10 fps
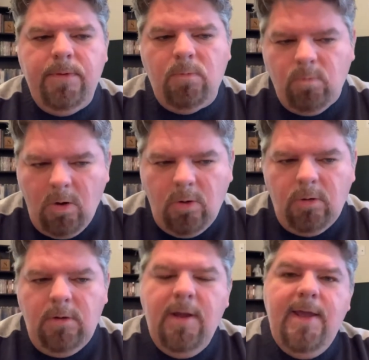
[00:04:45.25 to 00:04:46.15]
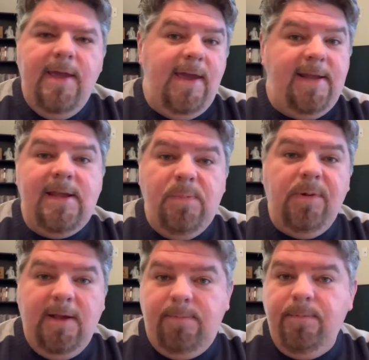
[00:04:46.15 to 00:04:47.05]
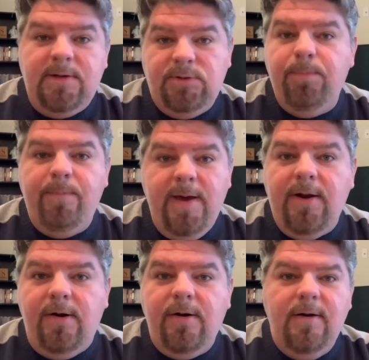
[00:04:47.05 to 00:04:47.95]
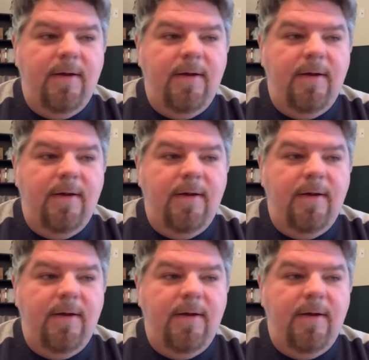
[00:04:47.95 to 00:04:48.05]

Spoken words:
role, and he played much better.